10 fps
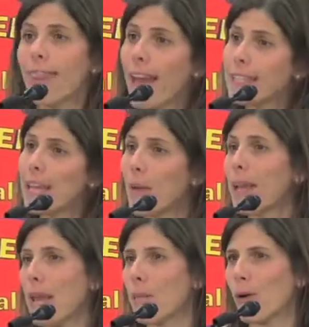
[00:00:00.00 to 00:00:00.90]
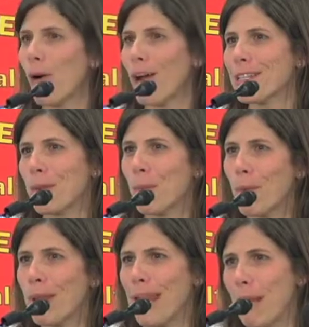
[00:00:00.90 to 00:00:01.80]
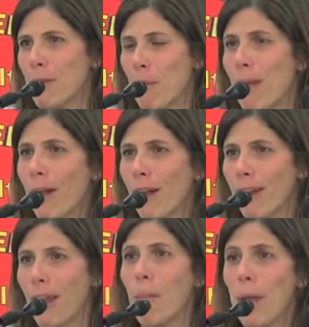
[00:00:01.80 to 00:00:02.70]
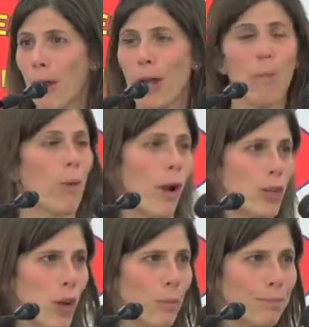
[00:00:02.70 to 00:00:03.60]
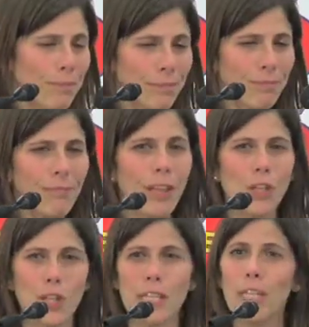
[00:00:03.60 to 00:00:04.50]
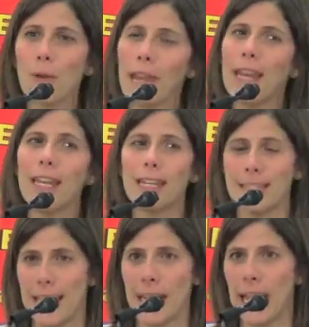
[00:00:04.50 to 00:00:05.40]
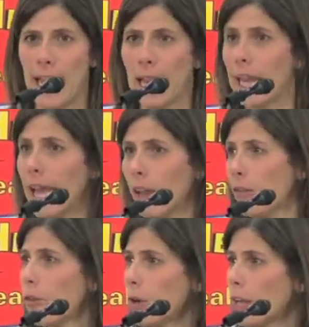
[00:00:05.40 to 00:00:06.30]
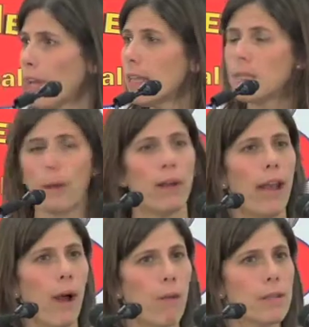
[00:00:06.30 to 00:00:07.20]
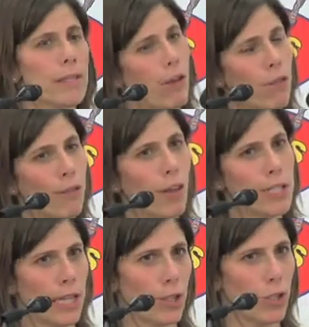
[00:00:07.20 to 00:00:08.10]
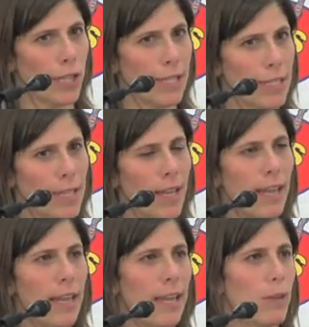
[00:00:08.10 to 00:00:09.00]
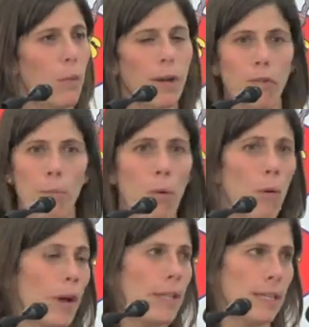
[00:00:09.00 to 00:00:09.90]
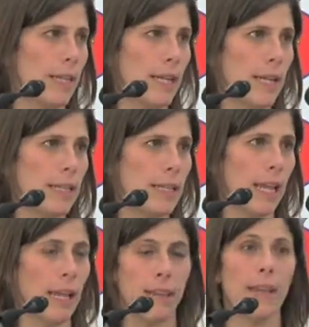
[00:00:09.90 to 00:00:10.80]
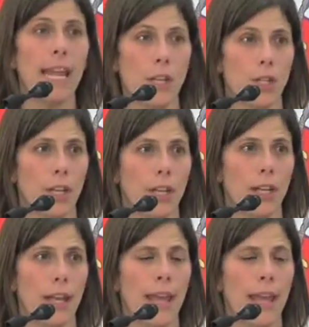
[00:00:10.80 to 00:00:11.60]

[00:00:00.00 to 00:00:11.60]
That's how I came across a woman named America Bracho. She's located in Santa Ana, California. It's about an hour south of Los Angeles. It's one of the poorest cities in the nation.